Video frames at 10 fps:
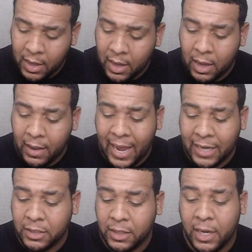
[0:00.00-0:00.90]

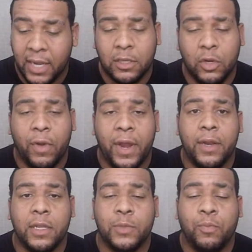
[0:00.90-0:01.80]
Actually, against the
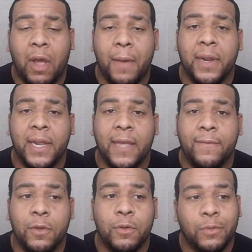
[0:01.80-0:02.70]
grain is probably going to
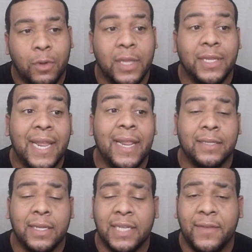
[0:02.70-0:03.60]
give you, well, it
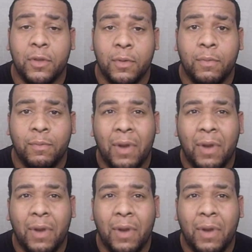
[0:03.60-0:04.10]
is going to give you,